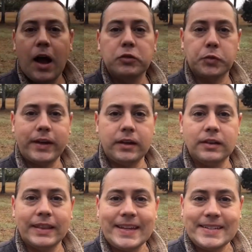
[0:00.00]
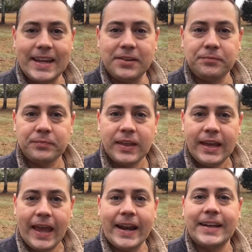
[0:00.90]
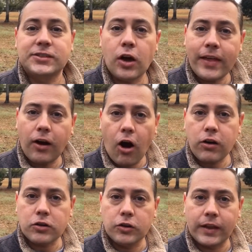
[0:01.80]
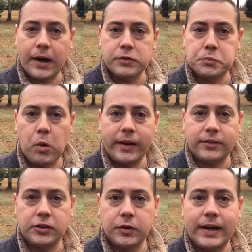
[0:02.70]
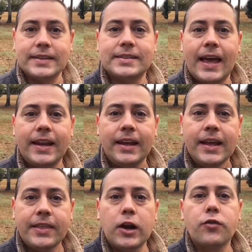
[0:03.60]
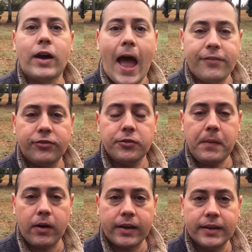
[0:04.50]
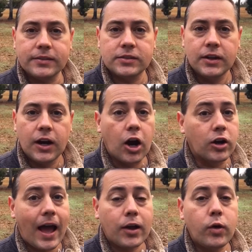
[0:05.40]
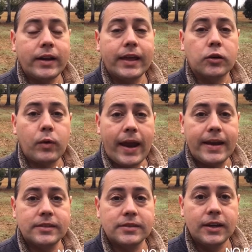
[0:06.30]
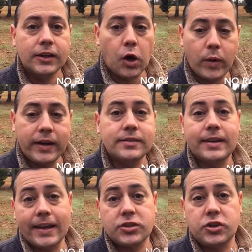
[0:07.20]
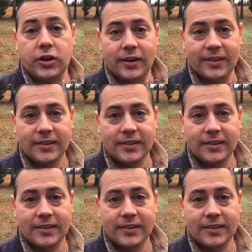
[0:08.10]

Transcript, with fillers: I was reading LinkedIn and I saw that article that I was pointing to, and it said that over half of Americans are not going to get a raise going into next year.